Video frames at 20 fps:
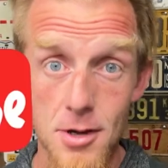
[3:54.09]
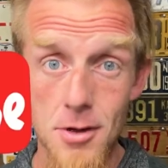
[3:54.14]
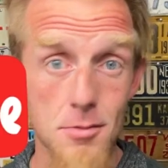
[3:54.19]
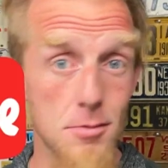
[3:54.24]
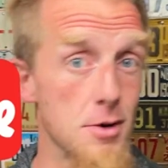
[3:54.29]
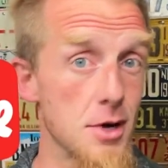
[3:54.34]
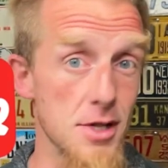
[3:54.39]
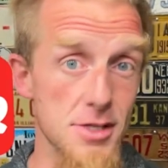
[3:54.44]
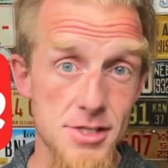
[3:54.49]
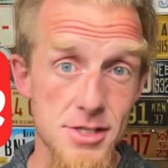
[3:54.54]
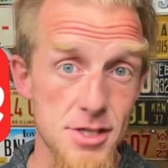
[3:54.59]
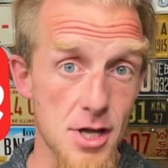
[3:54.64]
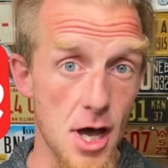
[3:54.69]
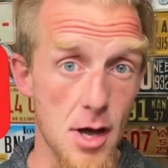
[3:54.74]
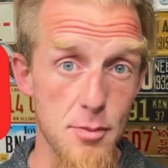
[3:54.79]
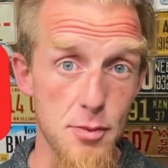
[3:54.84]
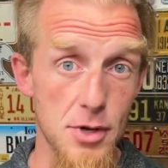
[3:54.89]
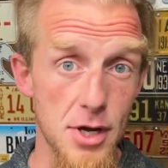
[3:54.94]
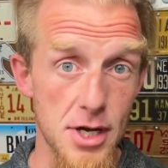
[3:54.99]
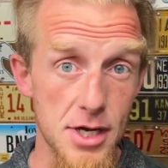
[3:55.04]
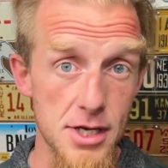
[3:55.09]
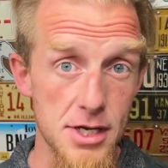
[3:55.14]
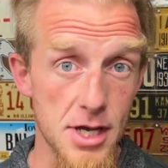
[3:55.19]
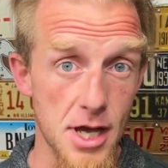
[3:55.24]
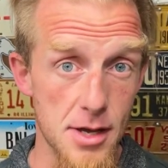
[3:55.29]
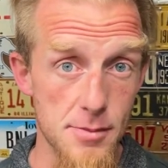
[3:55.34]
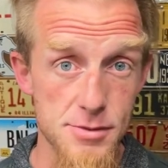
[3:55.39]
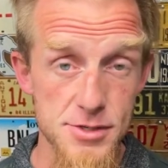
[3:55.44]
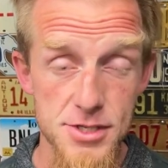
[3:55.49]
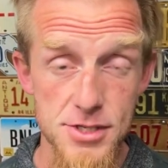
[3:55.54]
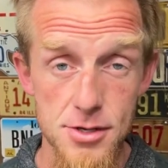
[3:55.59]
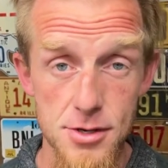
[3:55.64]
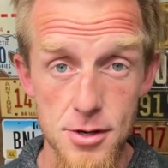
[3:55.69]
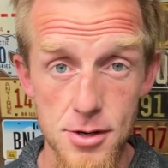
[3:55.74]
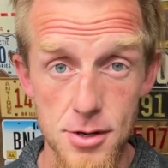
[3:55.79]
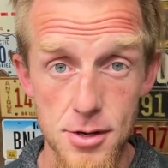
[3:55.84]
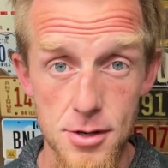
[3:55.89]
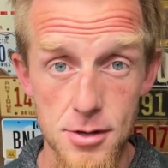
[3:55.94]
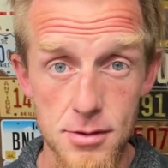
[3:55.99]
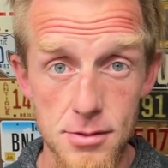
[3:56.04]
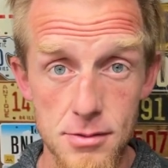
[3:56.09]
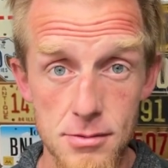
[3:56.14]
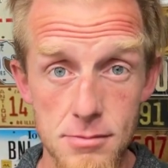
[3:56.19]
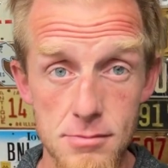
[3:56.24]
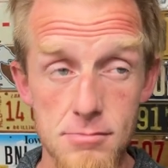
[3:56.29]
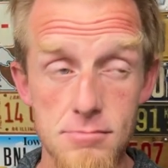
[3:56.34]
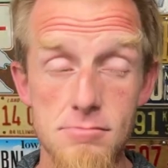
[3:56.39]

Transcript: We're not stopping anytime soon.